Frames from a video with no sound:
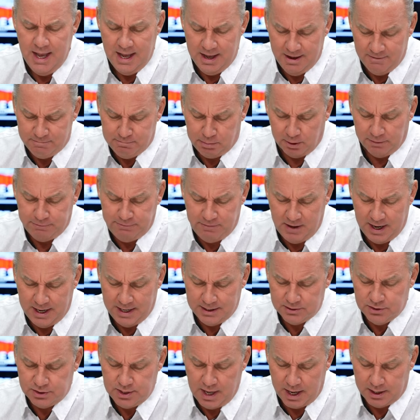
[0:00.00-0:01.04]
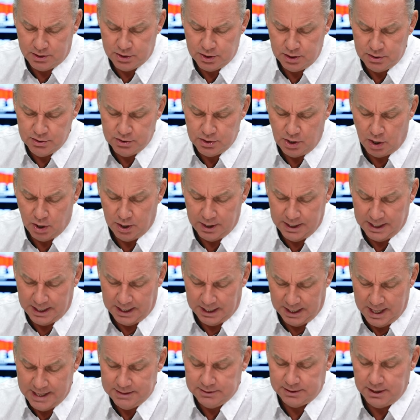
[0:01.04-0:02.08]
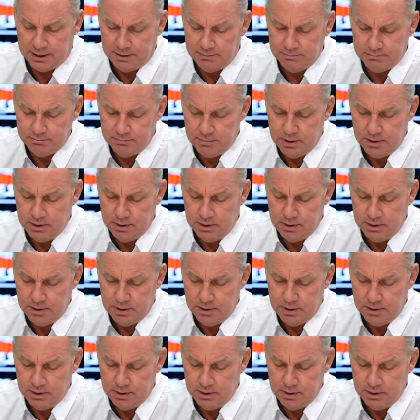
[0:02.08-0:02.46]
If prophetic sections are neglected,